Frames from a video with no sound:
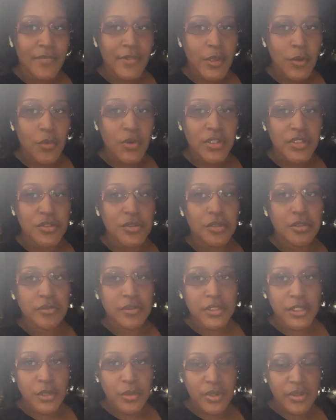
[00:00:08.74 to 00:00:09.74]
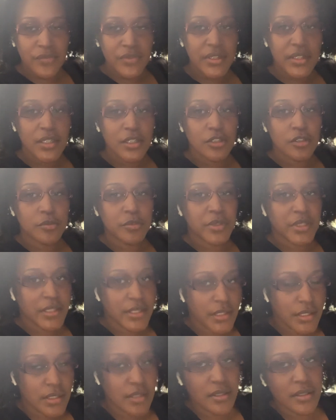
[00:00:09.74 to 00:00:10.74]
I want to do a real quick video
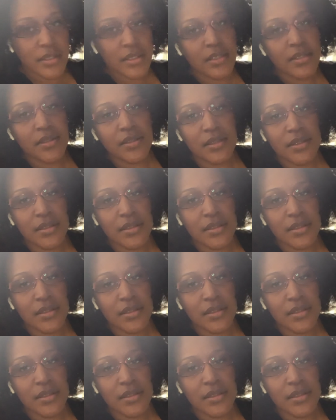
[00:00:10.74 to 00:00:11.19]
because